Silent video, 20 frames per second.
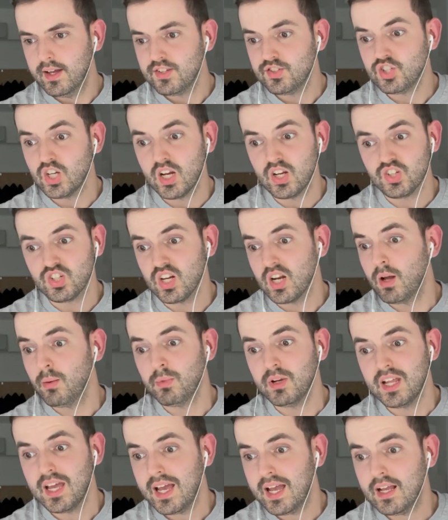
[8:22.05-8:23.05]
Janelle
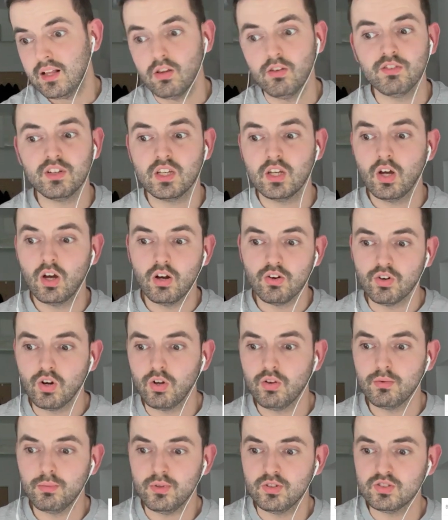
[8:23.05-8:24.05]
Monáe, loving her
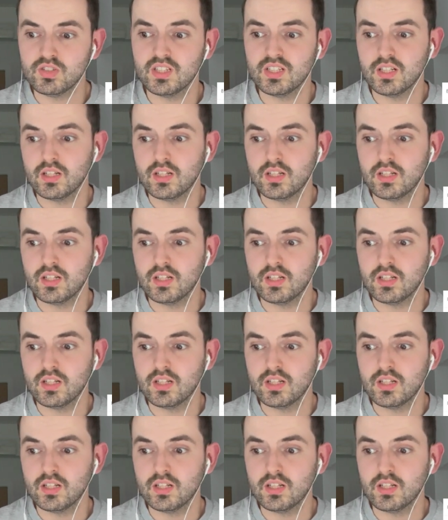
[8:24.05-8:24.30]
older music,